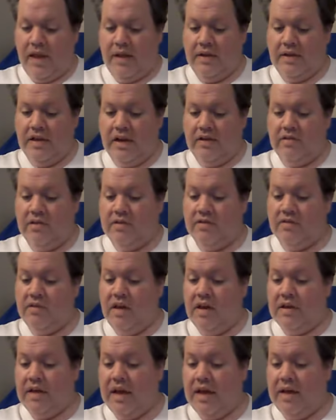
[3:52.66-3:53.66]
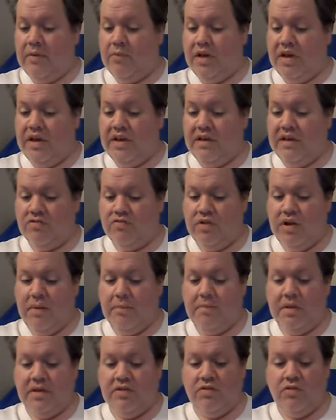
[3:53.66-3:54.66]
down on his luck and with a history
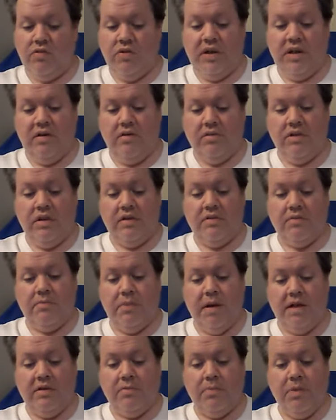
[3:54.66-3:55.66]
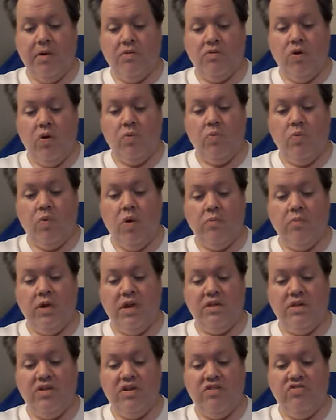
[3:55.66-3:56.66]
of mental illness, buys both a
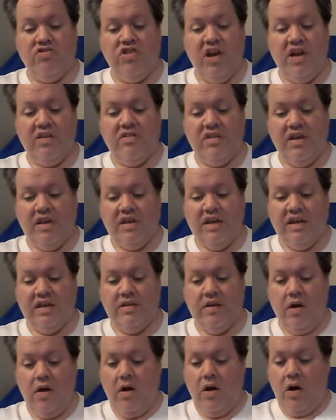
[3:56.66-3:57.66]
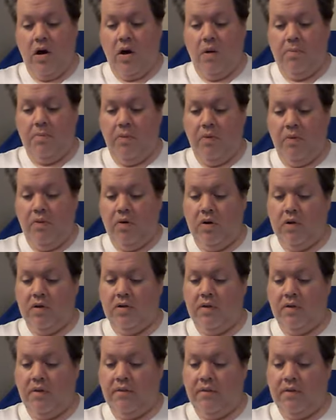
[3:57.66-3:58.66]
one-way T G A ticket
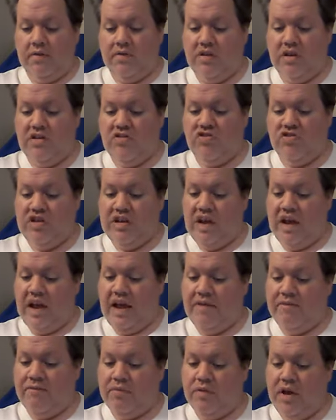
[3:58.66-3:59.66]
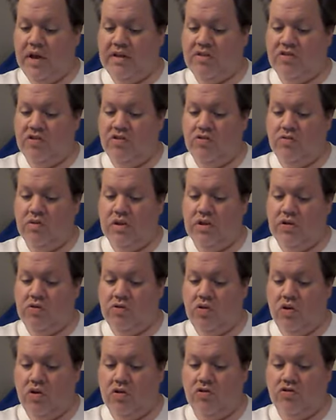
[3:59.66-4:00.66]
aboard T G A Flight two and a
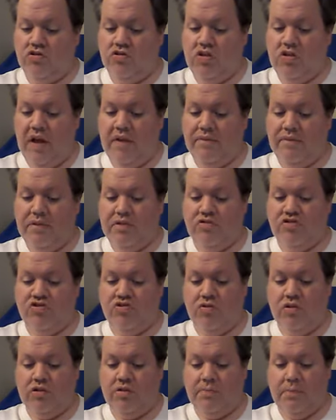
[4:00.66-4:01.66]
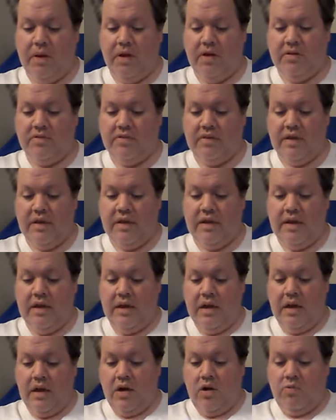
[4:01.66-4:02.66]
large life insurance policy
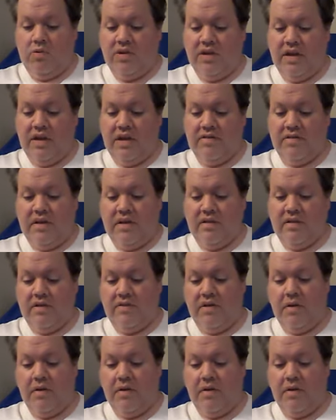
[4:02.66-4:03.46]
with the intent of